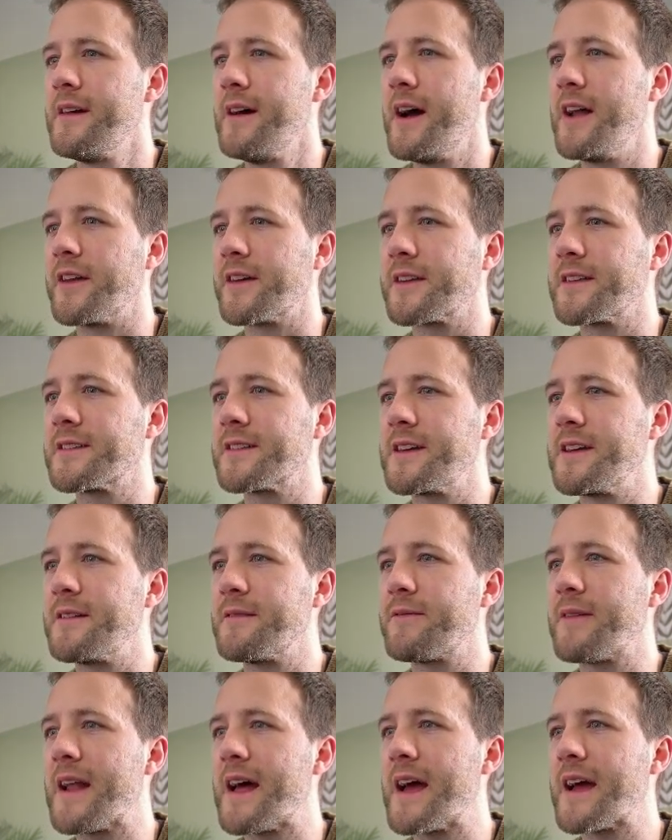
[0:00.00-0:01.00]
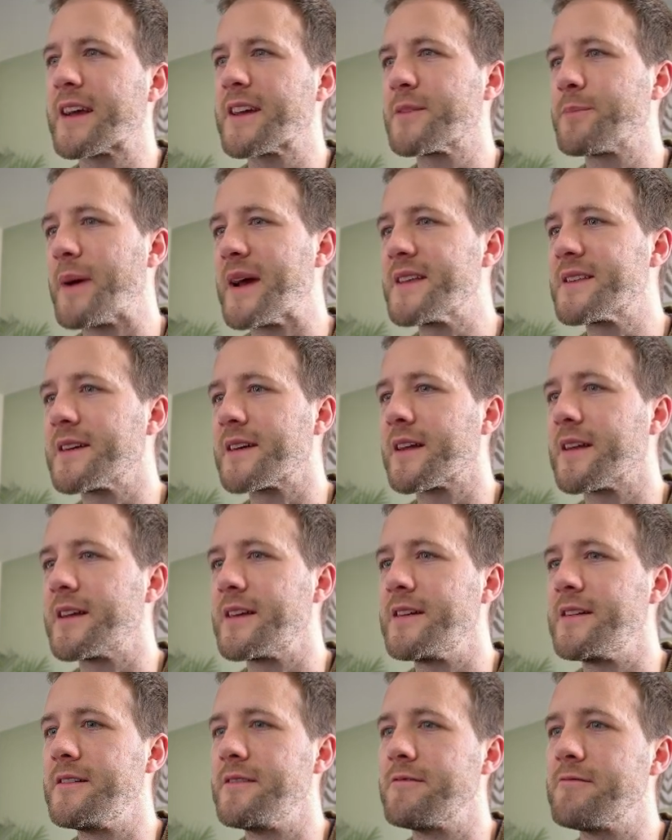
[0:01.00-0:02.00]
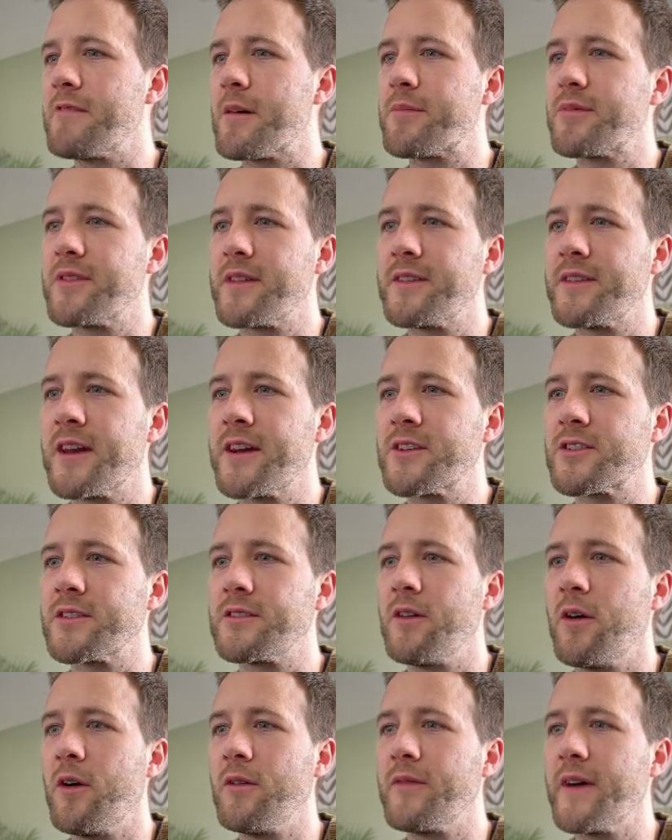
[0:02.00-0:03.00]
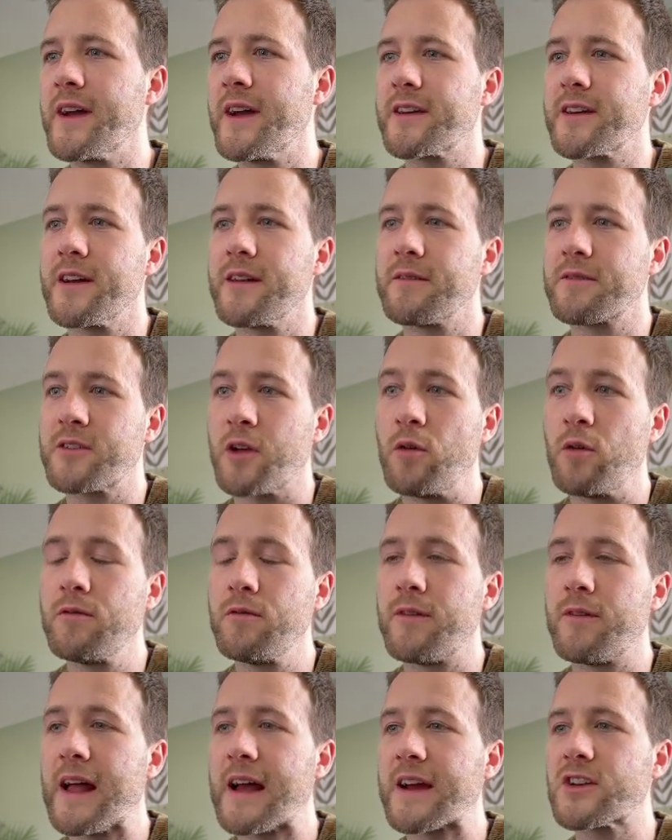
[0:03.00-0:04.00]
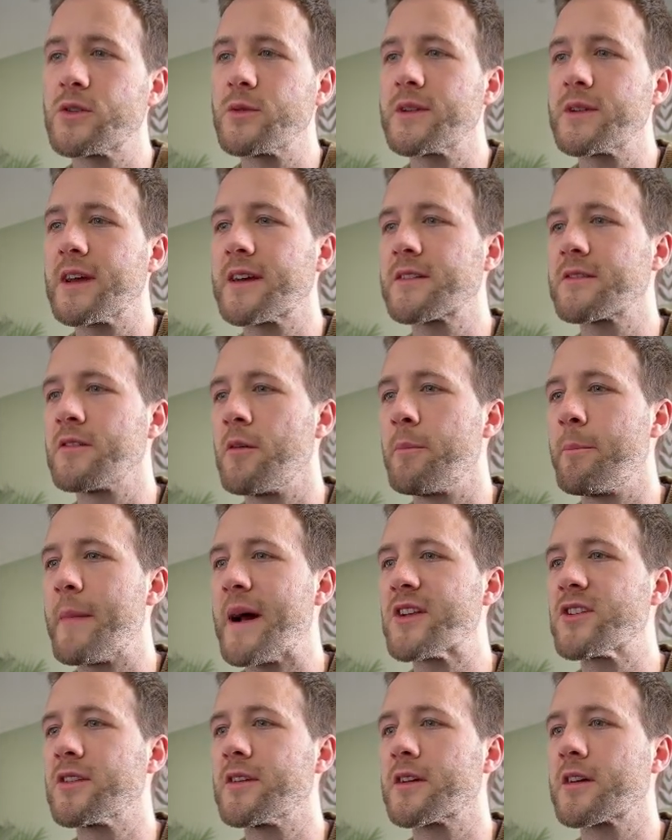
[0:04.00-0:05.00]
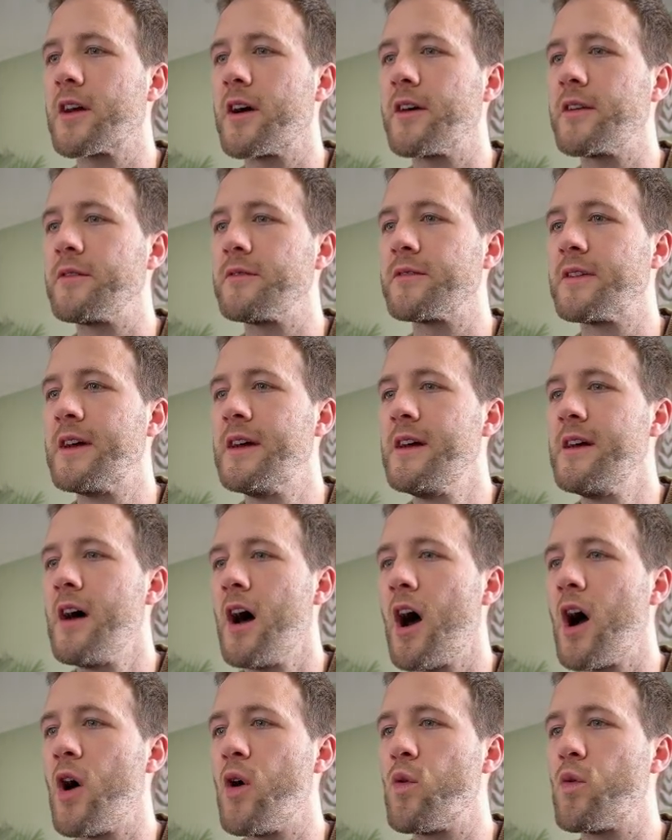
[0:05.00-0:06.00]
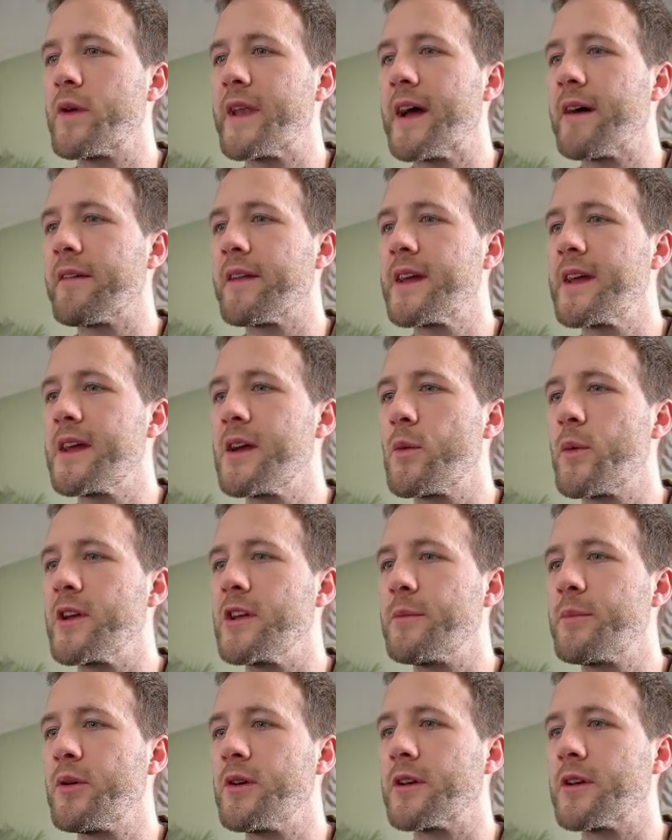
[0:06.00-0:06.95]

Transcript: And you can see the flag is basically representation of a kind of golf flag, should we say. So imagine the kind of hole down here where you put your